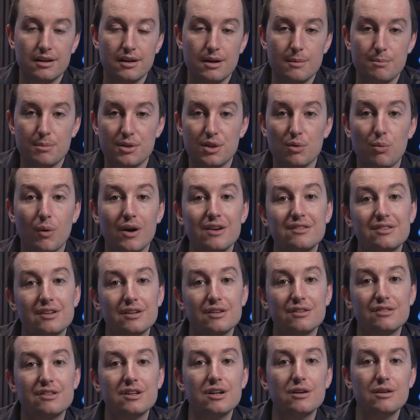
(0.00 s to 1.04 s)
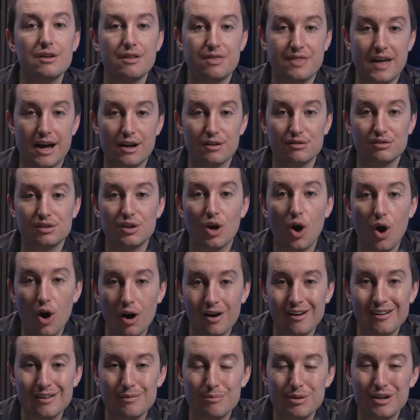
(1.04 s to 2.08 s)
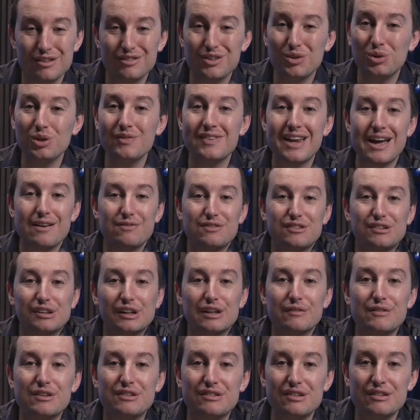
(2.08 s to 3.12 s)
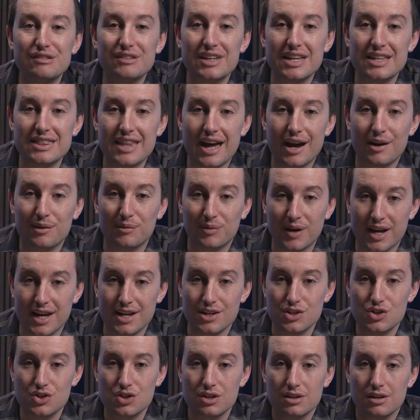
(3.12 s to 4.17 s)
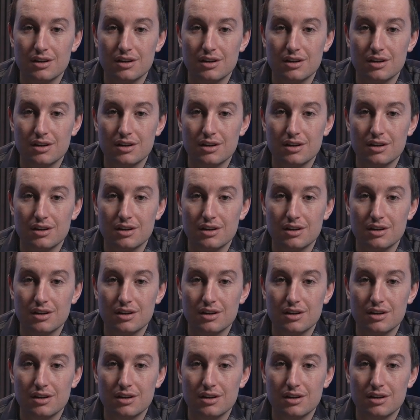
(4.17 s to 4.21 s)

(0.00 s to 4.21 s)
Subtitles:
but the ones that are 0 to 1,000 aren't, because you don't even have services in that range.